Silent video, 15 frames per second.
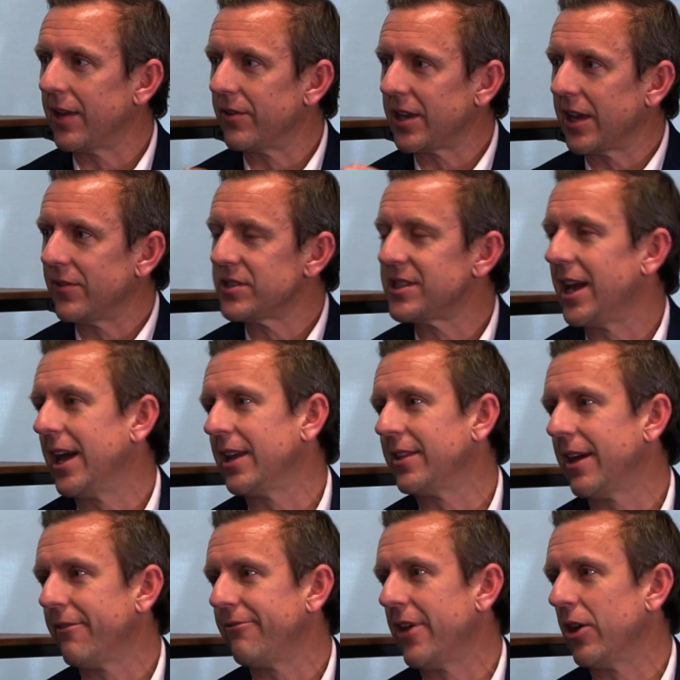Give us
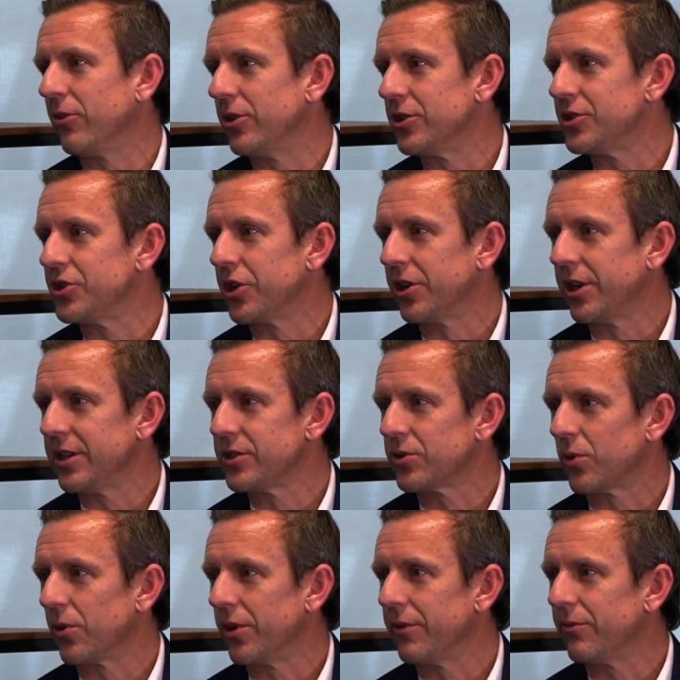that founder's journey
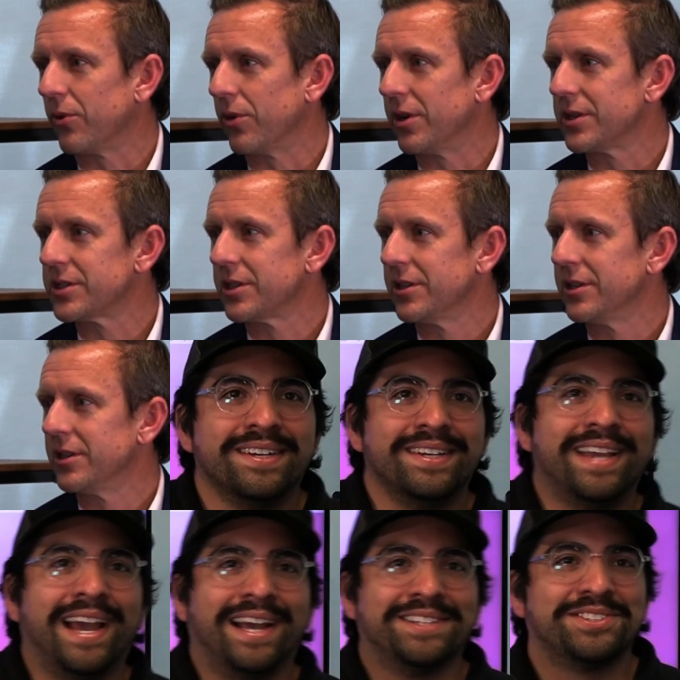story for us.
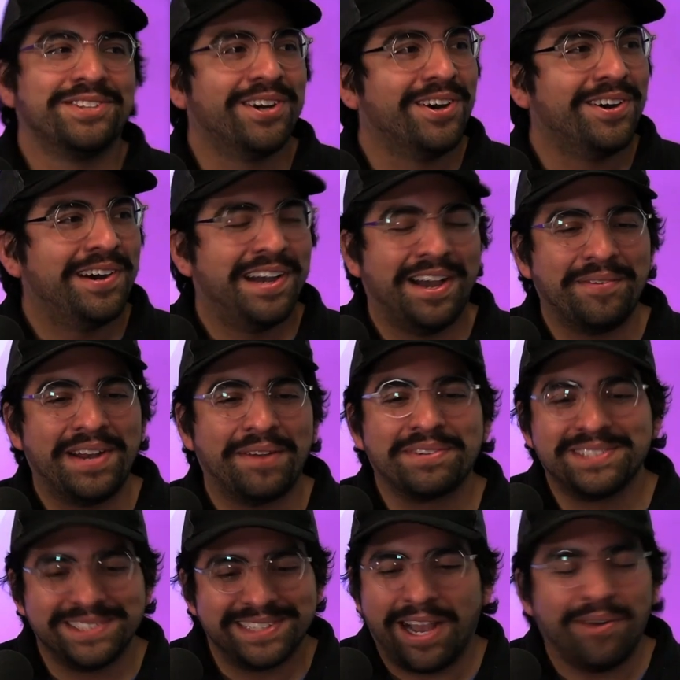Yeah. So, I mean, ever
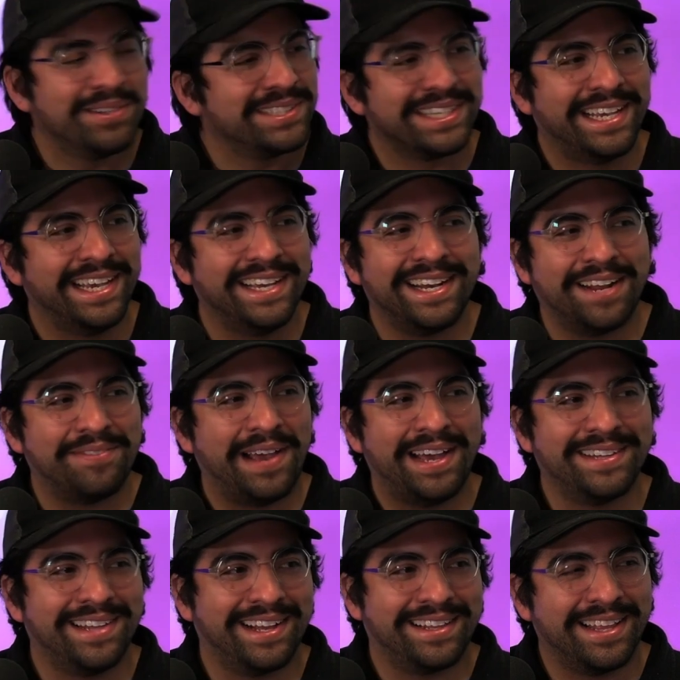since I was a kid, I've
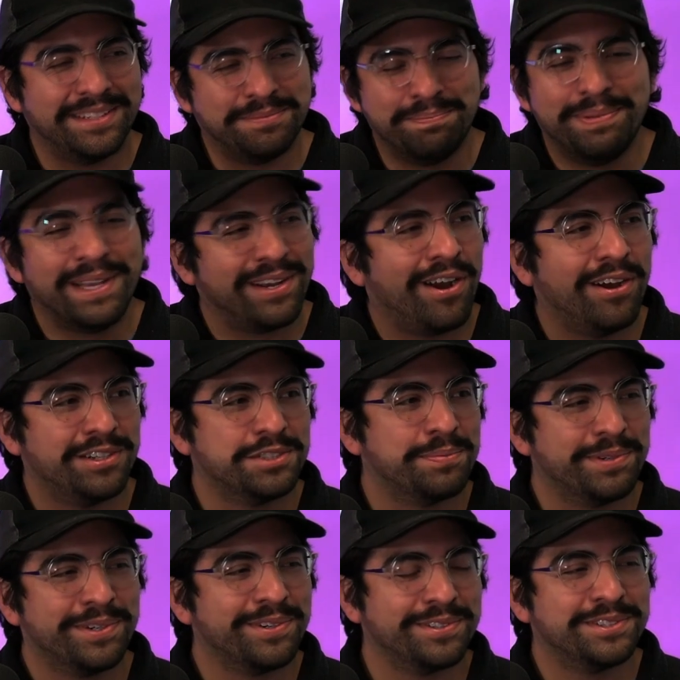had like this big
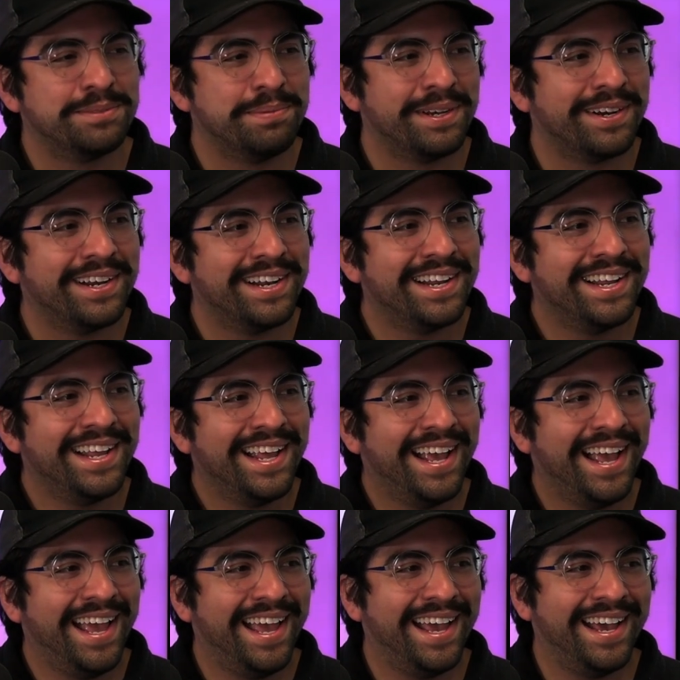entrepreneurial spirit,
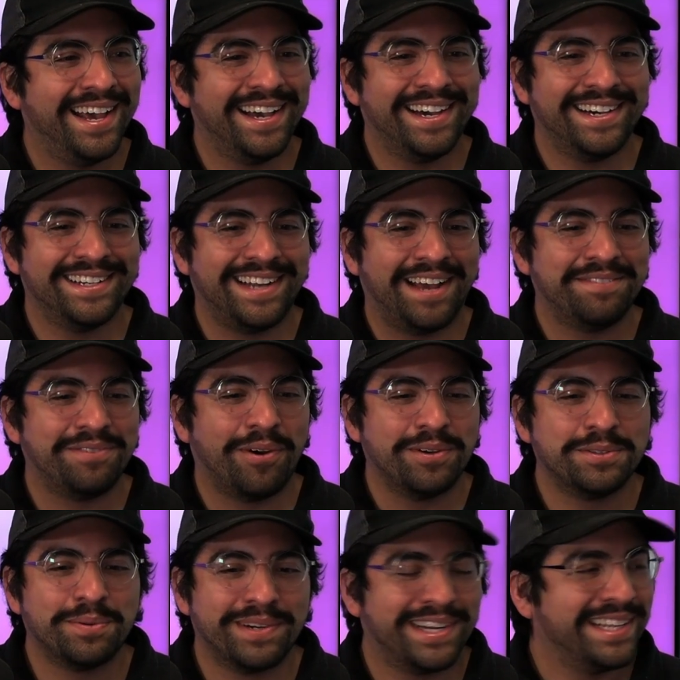and I've
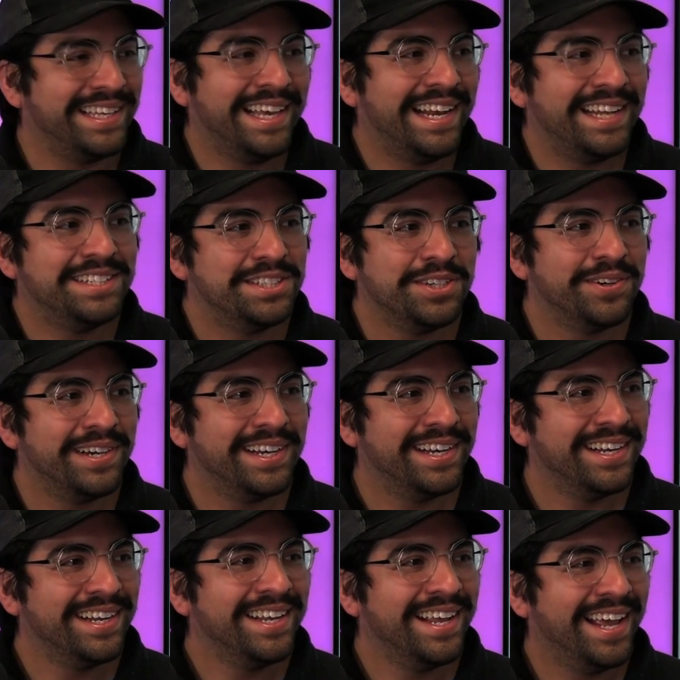always wanted to get into
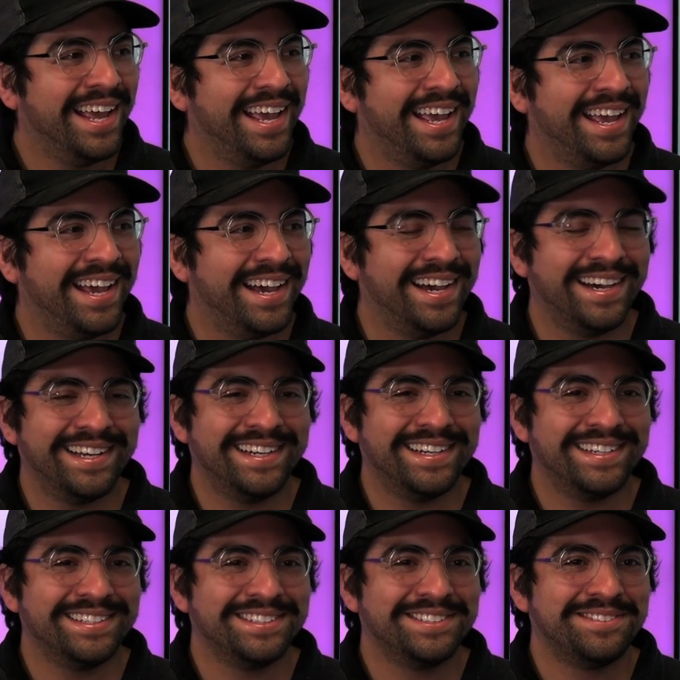it, and
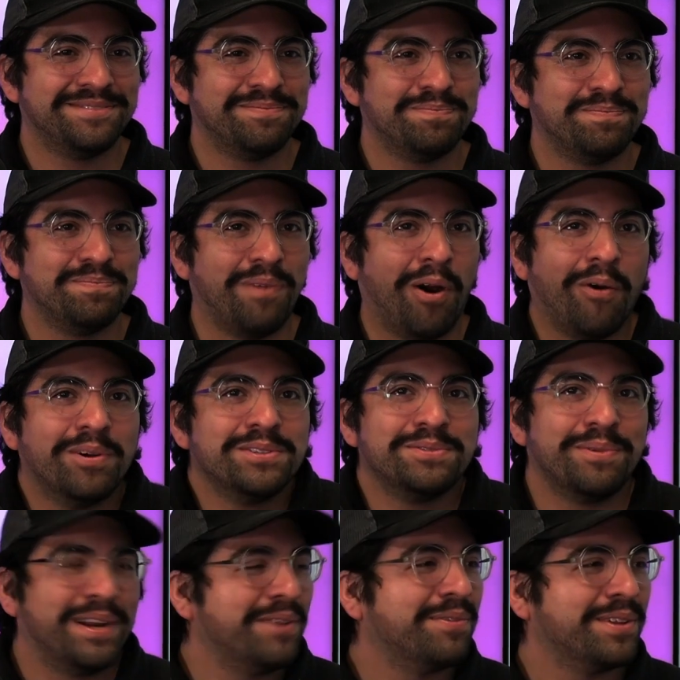always
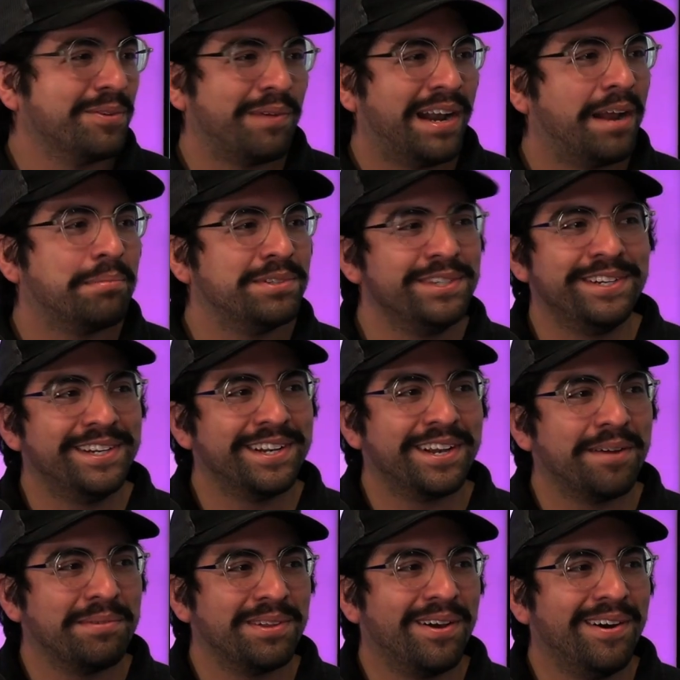waiting for the right opportunity to
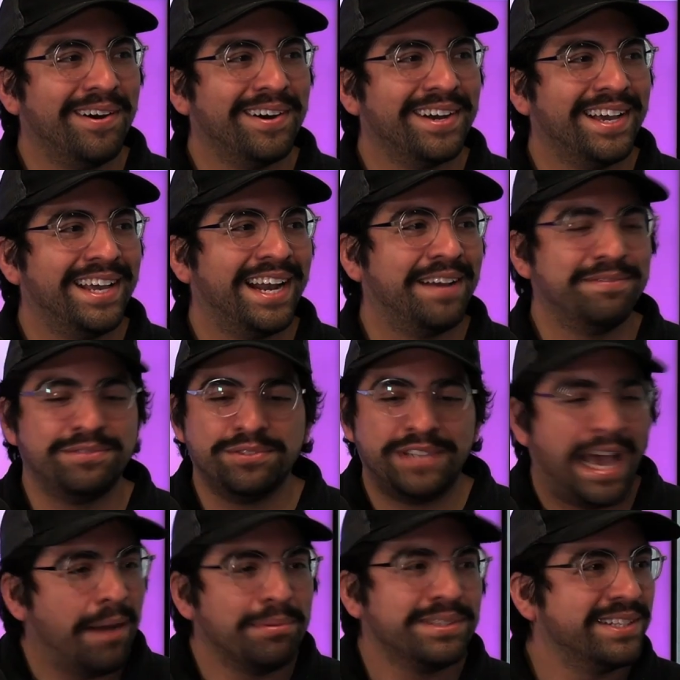come along. And I've
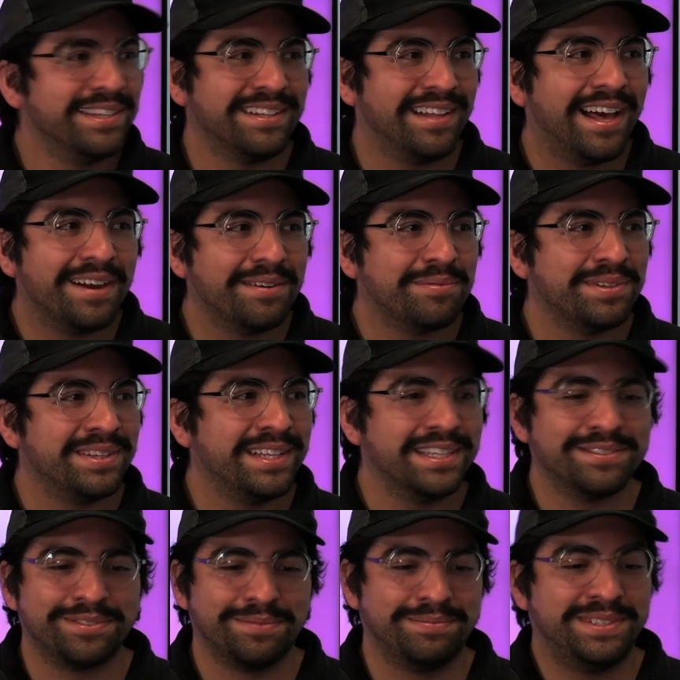dabbled in a lot of different
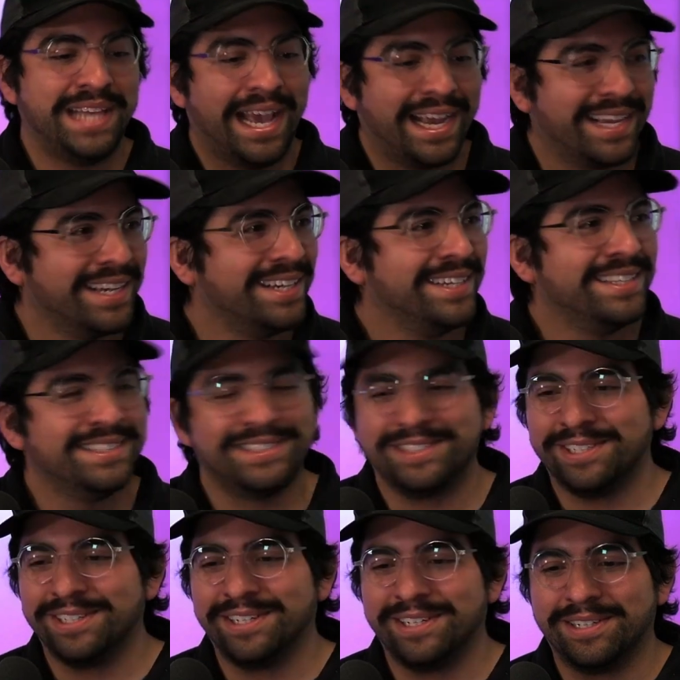things, from tech
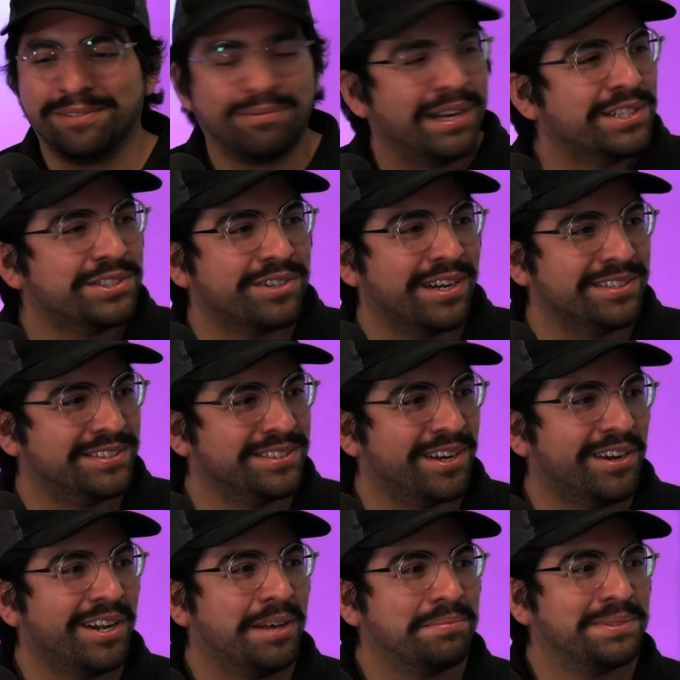to restaurant
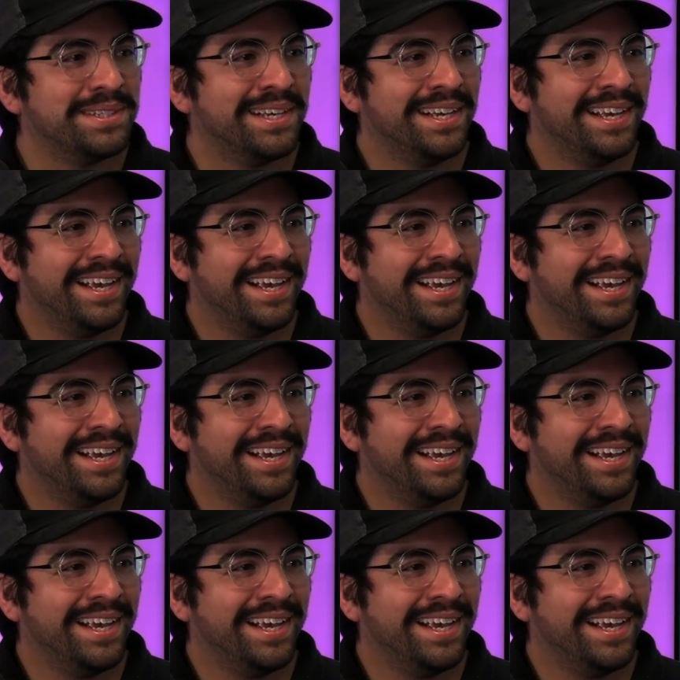startups.